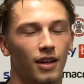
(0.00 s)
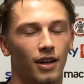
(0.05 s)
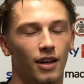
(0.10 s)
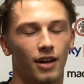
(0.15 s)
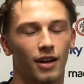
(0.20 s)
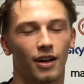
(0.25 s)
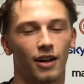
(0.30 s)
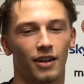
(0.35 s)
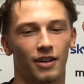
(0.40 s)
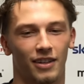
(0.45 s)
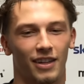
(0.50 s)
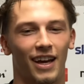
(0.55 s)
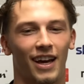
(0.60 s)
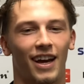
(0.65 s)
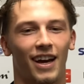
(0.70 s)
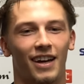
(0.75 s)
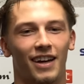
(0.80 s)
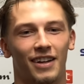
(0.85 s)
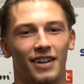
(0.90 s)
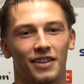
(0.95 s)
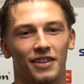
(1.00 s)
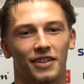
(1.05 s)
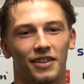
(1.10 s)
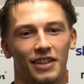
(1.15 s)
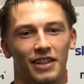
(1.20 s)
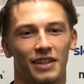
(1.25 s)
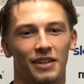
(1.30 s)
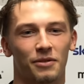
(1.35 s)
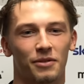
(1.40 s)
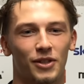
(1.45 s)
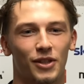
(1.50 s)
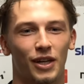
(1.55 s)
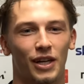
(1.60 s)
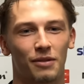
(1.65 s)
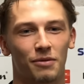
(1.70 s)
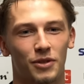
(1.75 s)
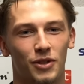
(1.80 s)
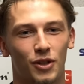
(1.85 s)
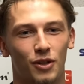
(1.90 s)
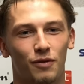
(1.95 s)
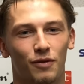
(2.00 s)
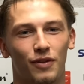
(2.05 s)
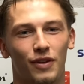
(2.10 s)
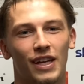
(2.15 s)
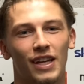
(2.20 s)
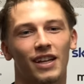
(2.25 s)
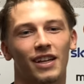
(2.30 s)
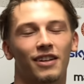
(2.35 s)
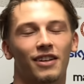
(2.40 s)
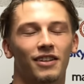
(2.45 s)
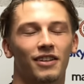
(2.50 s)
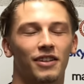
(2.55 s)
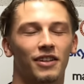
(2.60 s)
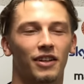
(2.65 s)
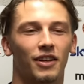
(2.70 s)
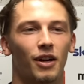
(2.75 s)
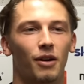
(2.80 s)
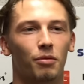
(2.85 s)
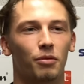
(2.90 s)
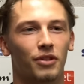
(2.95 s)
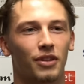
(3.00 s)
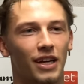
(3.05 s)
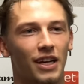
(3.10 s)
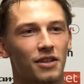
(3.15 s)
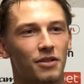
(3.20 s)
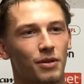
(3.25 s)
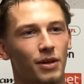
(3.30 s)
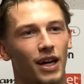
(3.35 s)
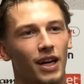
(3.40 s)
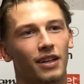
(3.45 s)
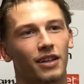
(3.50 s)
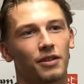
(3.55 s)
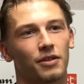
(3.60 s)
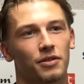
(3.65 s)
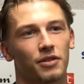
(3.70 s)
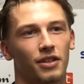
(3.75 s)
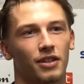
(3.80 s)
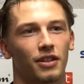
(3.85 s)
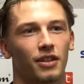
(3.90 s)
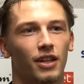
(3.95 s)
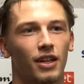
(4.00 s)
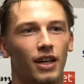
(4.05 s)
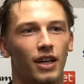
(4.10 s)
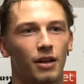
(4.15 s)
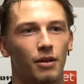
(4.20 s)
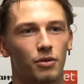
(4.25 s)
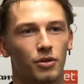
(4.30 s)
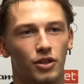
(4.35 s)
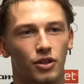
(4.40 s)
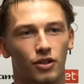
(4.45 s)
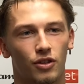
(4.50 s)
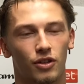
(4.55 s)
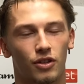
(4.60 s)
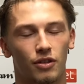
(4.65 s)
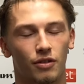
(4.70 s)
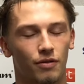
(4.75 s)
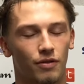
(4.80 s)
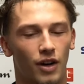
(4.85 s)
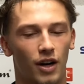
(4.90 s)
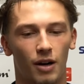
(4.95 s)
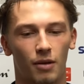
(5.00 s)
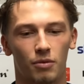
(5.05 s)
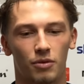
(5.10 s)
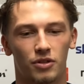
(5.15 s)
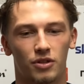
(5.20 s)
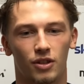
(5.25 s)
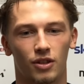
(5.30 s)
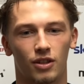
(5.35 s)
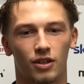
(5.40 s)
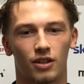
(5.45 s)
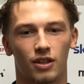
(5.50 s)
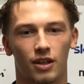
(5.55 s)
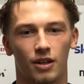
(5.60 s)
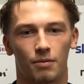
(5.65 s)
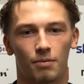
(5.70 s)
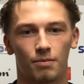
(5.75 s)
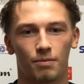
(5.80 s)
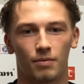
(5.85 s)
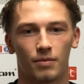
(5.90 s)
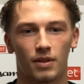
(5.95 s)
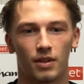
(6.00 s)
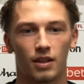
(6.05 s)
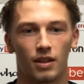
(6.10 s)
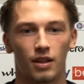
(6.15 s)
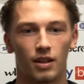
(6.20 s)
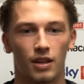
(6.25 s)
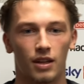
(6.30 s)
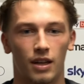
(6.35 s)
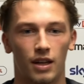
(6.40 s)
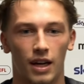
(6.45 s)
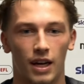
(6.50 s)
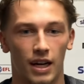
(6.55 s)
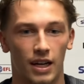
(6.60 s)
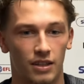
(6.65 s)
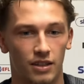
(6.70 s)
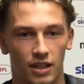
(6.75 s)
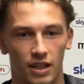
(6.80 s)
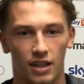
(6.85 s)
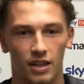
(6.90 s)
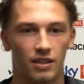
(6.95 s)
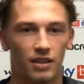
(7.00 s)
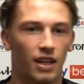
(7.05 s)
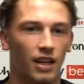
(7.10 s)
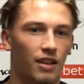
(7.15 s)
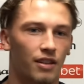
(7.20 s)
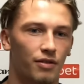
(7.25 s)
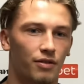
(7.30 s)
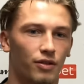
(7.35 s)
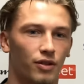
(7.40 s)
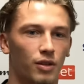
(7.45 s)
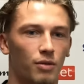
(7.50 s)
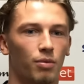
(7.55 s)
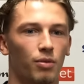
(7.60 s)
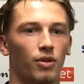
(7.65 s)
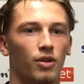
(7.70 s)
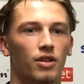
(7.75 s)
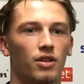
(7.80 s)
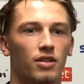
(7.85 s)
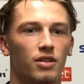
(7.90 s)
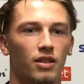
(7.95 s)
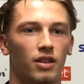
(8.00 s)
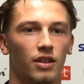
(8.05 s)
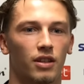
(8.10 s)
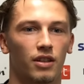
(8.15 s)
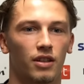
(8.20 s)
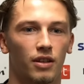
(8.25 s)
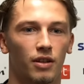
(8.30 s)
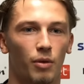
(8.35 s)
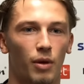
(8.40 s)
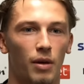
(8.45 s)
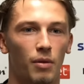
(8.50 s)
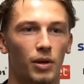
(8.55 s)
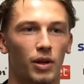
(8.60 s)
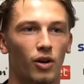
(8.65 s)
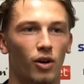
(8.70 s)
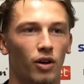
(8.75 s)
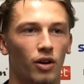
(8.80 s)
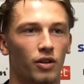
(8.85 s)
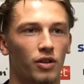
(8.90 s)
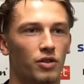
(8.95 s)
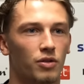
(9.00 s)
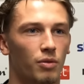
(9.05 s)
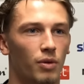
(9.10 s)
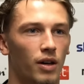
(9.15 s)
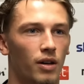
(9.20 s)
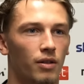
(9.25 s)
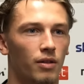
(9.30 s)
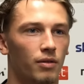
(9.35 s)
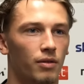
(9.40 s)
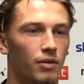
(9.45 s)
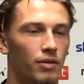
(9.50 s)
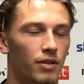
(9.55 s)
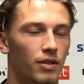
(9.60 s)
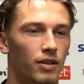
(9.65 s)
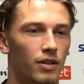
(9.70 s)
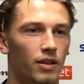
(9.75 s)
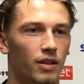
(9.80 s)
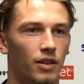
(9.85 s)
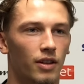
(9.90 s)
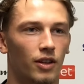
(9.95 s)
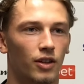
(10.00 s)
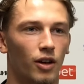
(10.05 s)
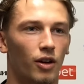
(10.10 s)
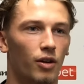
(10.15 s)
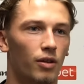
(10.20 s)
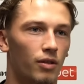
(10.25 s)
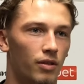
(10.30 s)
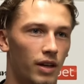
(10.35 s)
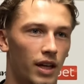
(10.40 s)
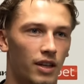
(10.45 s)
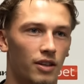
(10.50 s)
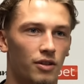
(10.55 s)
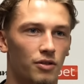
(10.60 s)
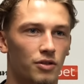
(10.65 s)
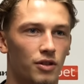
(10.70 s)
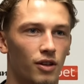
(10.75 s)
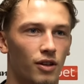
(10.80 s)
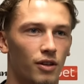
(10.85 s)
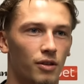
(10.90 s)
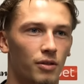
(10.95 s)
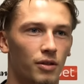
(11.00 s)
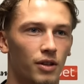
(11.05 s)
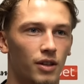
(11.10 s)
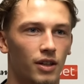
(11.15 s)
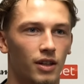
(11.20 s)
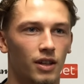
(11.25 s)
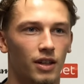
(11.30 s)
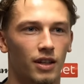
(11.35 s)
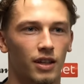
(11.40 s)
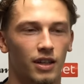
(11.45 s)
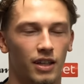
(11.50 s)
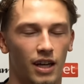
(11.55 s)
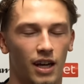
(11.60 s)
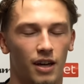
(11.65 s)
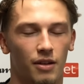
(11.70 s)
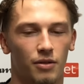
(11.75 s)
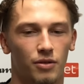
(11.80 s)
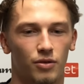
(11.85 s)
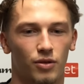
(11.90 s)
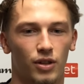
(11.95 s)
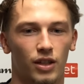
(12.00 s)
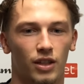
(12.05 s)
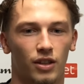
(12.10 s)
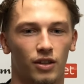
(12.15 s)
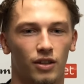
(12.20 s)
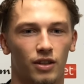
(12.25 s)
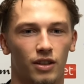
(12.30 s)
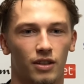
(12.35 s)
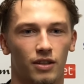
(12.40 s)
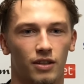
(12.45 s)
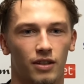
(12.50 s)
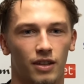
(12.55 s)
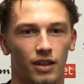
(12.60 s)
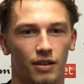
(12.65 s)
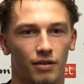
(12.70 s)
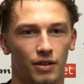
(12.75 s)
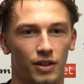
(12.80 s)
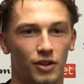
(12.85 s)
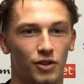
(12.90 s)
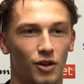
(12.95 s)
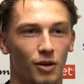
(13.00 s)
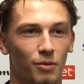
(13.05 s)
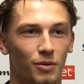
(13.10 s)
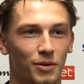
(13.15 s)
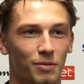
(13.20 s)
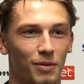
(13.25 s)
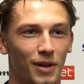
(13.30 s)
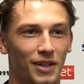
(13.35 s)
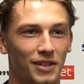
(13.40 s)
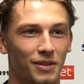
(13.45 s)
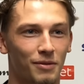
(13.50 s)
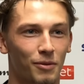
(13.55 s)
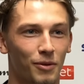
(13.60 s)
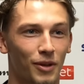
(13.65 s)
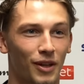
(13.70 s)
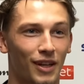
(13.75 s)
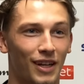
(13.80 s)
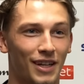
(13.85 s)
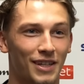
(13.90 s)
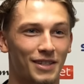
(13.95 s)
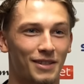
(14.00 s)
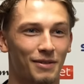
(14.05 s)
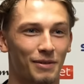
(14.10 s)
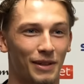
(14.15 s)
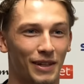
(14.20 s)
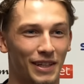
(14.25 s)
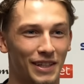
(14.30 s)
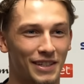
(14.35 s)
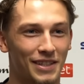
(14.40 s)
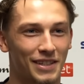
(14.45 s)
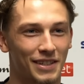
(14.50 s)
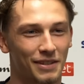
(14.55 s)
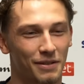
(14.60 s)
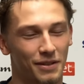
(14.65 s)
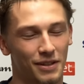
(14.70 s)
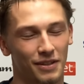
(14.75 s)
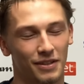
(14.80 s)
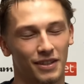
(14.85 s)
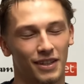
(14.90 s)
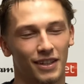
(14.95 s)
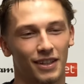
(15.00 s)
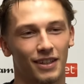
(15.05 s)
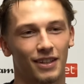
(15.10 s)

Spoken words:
Yeah, it was a good feeling. The couple of days we had, it was a good, the vibe was good. And yeah, get the 3 points, the way we got it as well, with the goal, Hendo's goal. Yeah, it was really good. And I think John was buzzing more than us, to be honest. But, yeah.